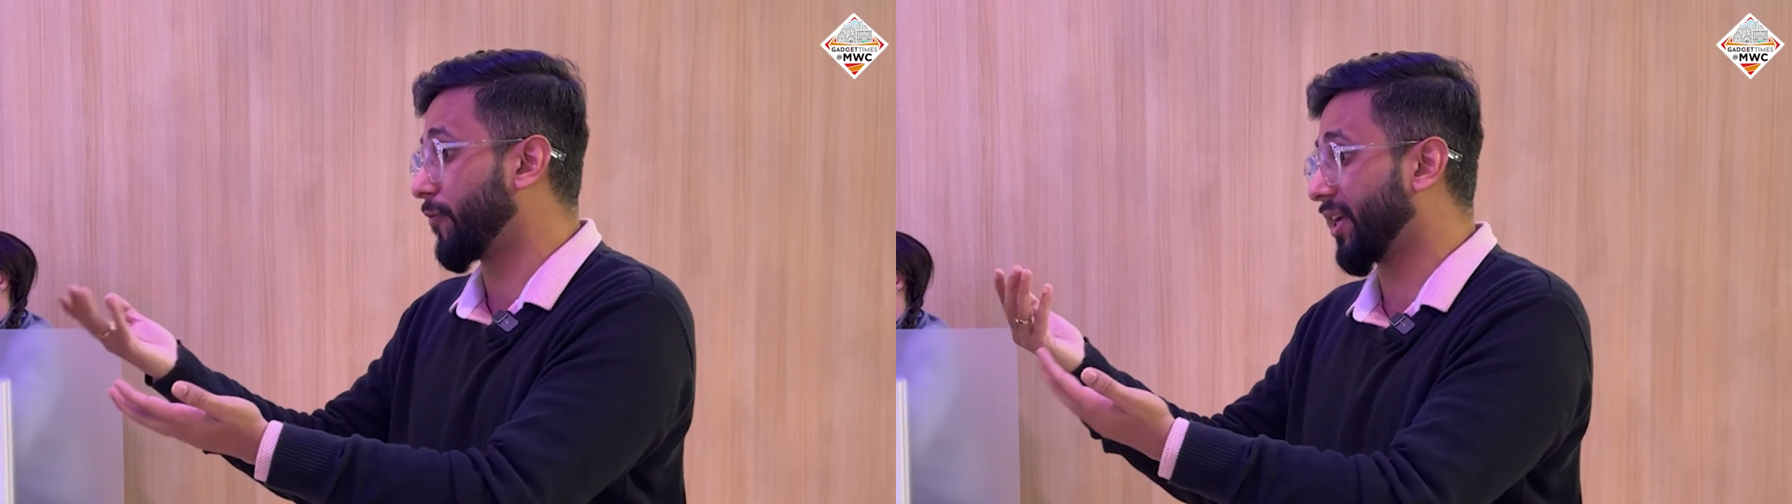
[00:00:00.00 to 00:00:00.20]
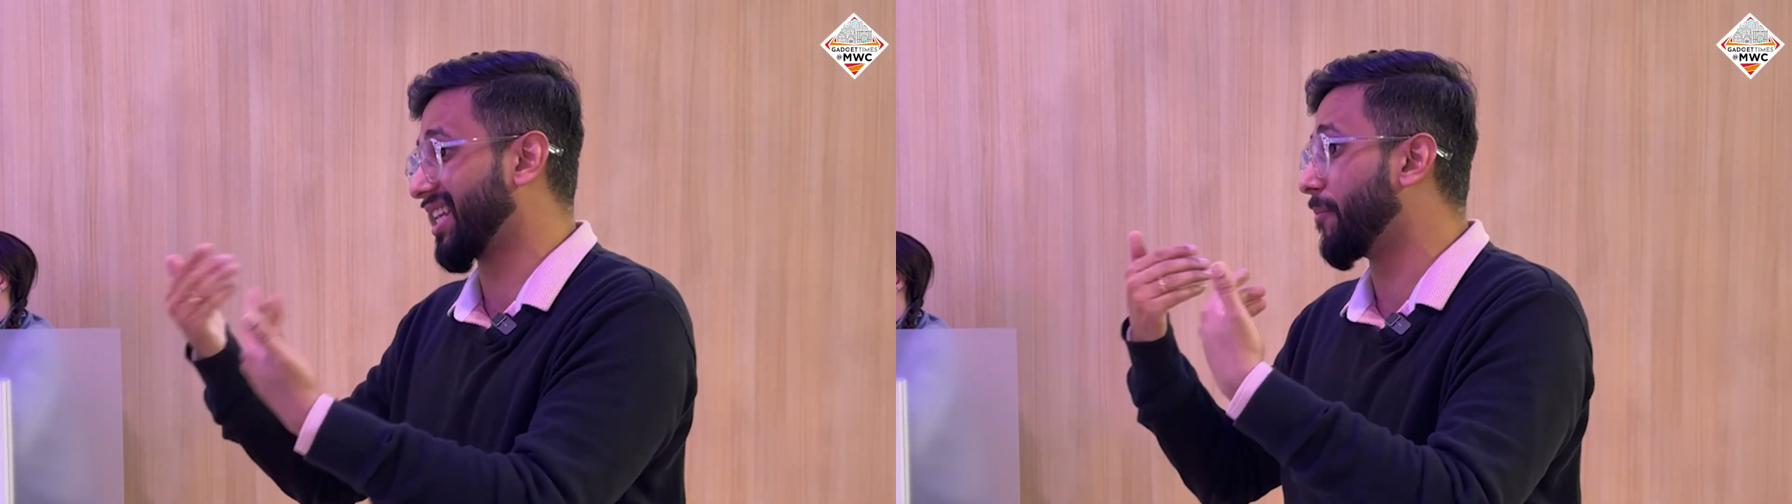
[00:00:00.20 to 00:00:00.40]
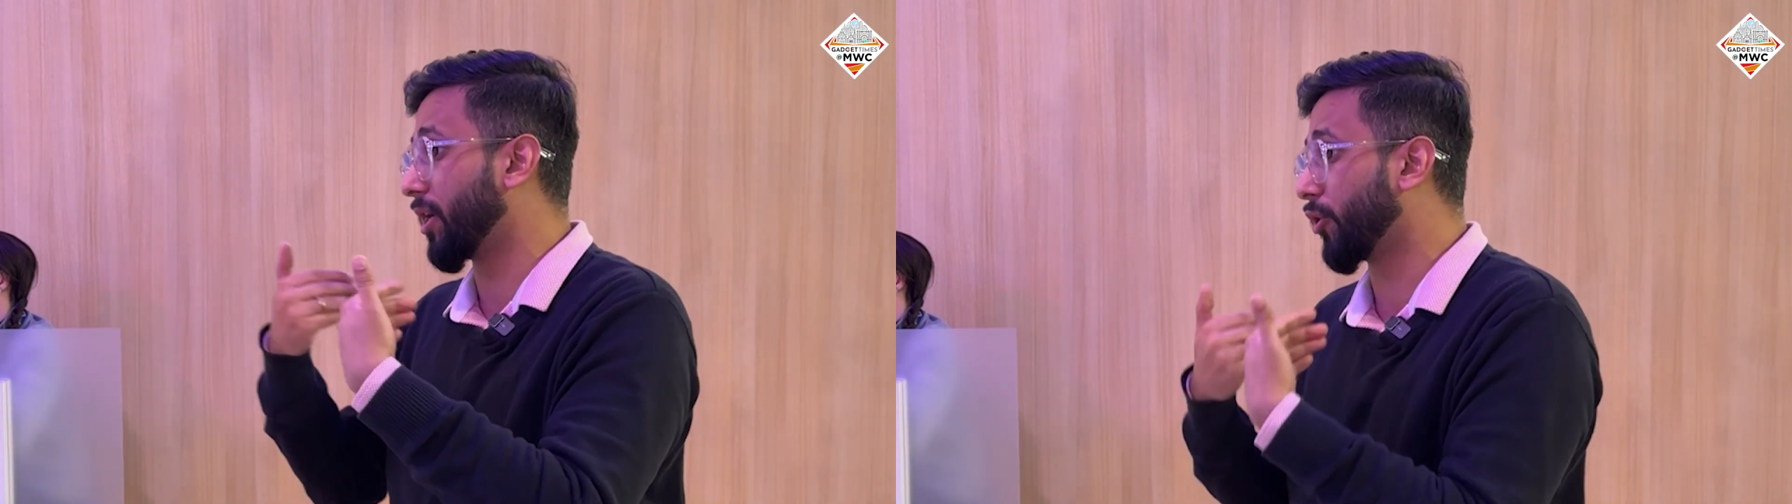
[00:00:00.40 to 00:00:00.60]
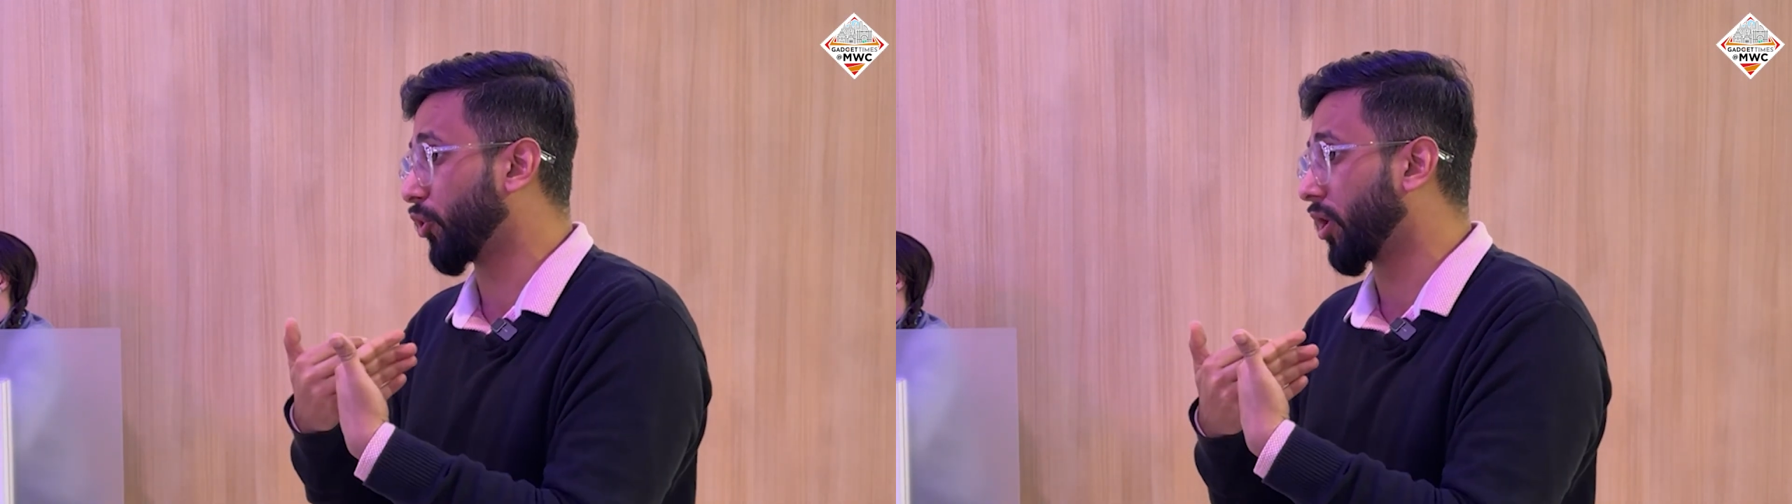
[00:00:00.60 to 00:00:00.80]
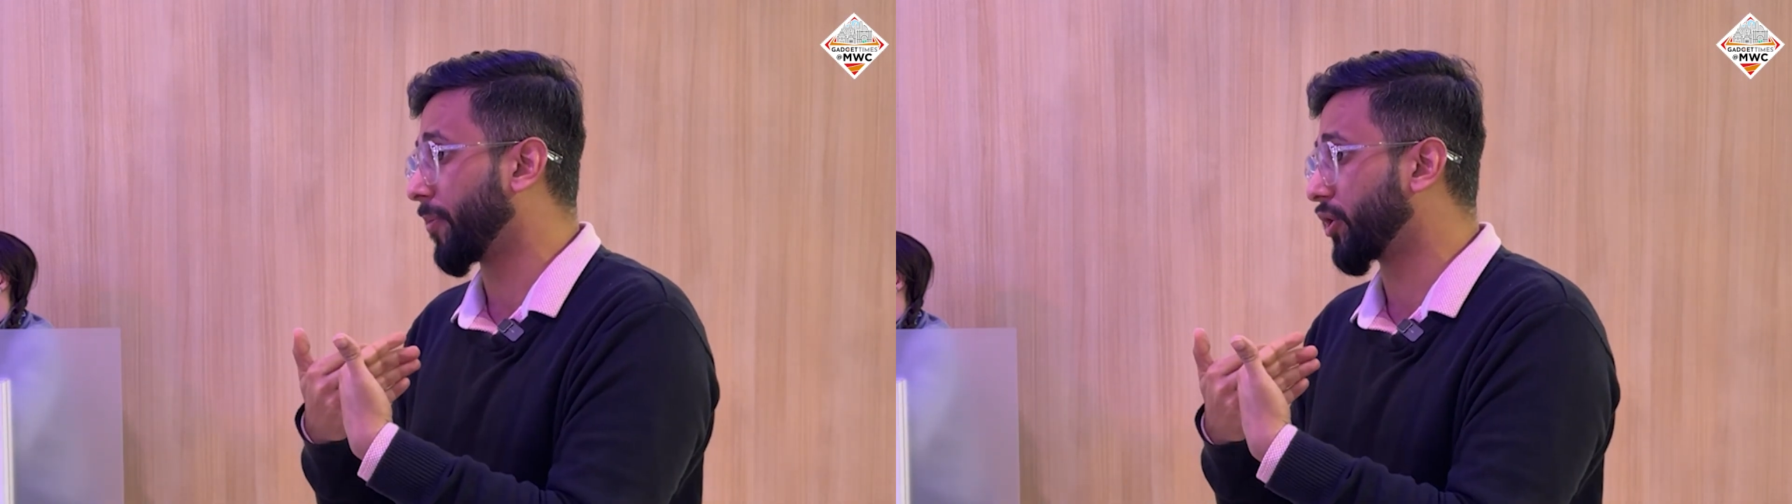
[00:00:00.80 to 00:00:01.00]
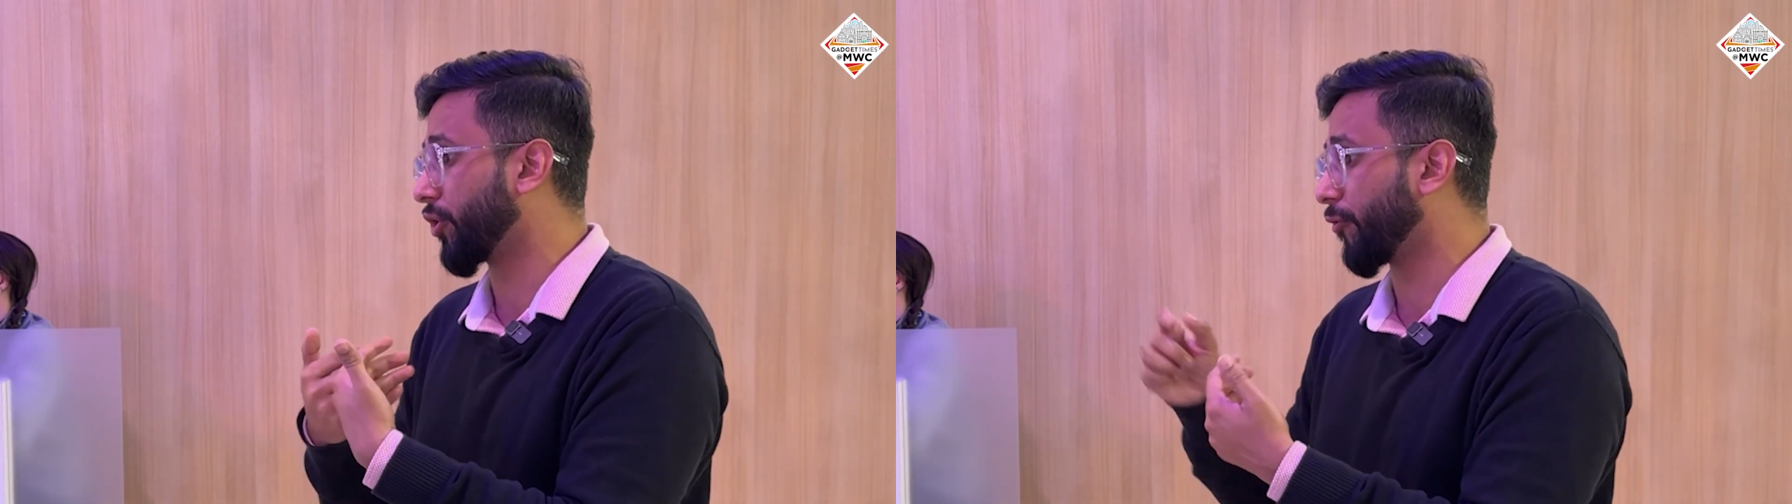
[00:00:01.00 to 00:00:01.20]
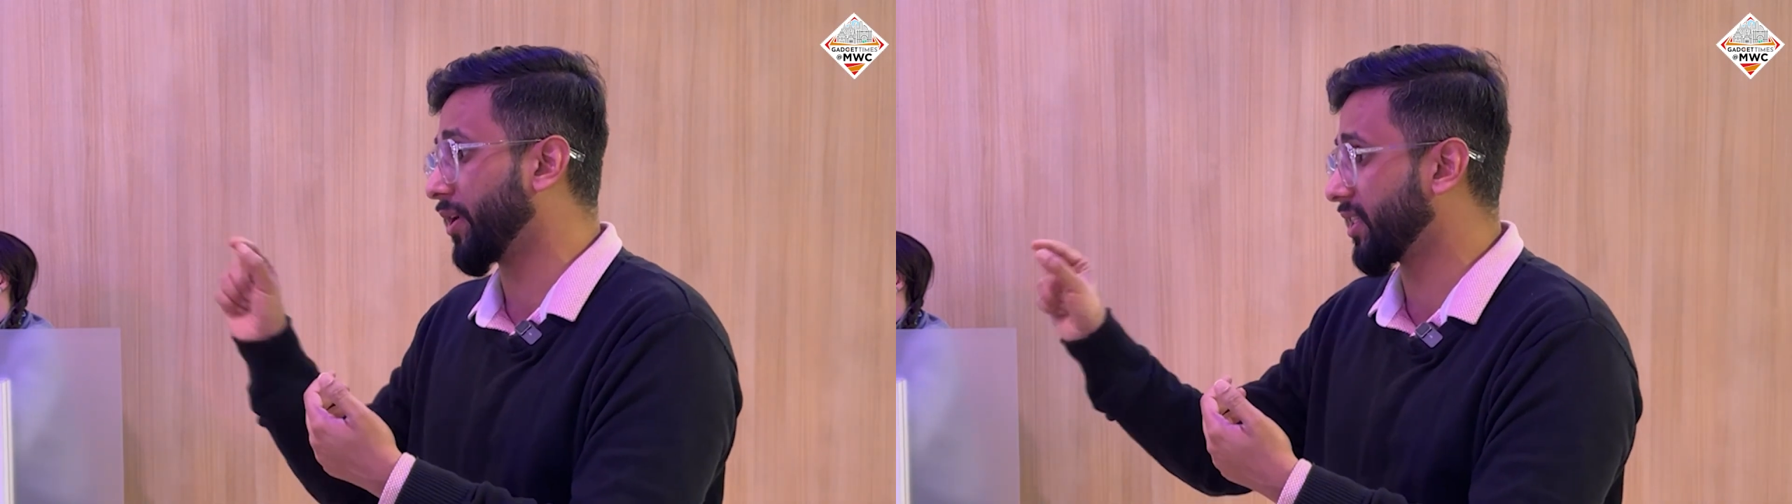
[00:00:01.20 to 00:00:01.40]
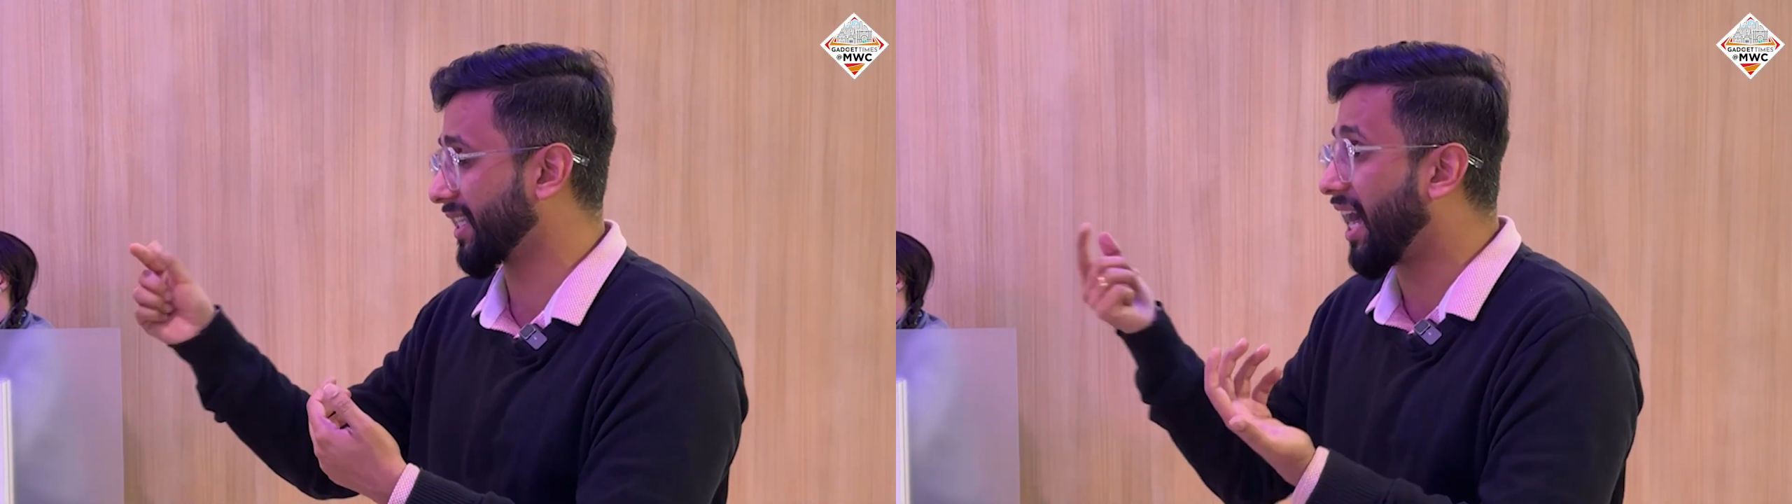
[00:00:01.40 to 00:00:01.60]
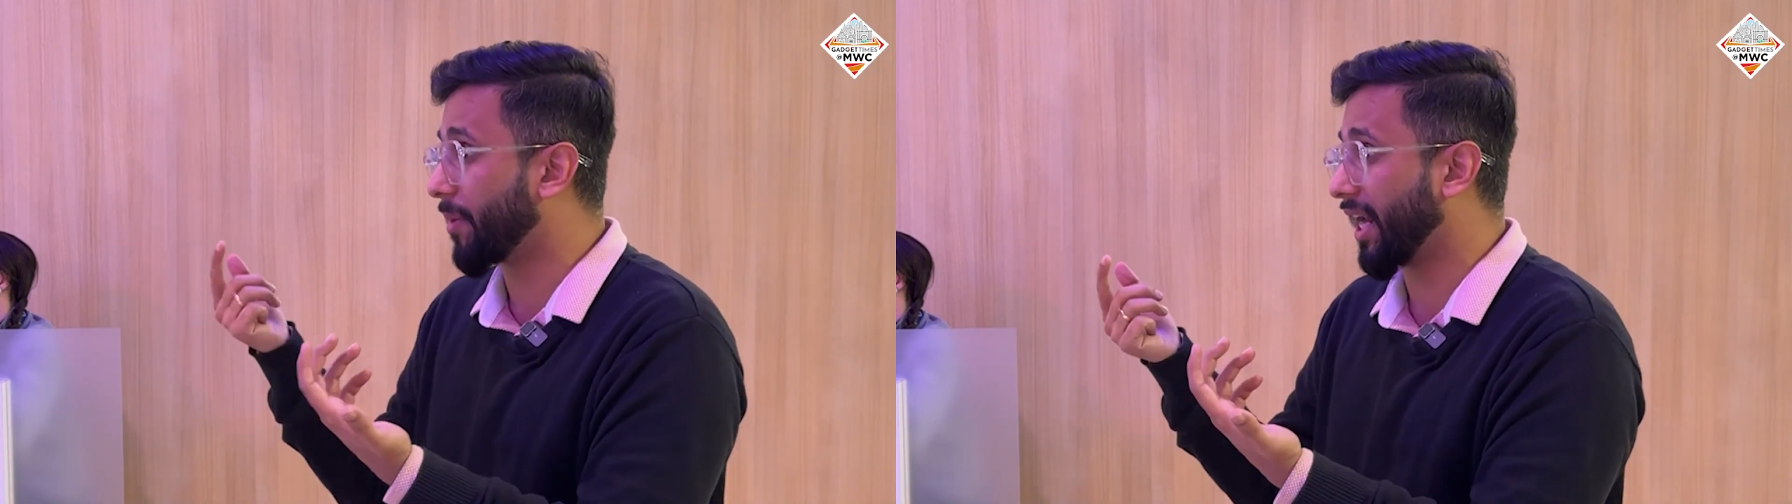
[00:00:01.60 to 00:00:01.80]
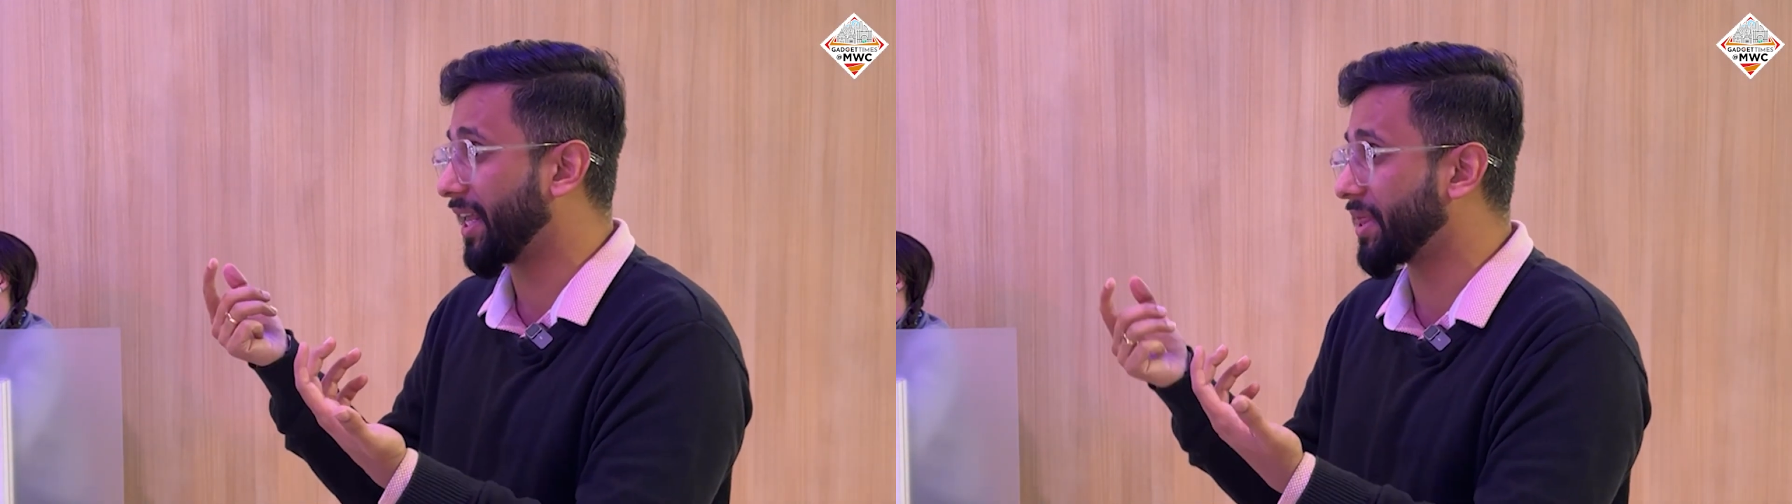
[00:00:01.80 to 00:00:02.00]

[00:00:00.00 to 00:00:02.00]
for example, you took a picture of me, there's a camera right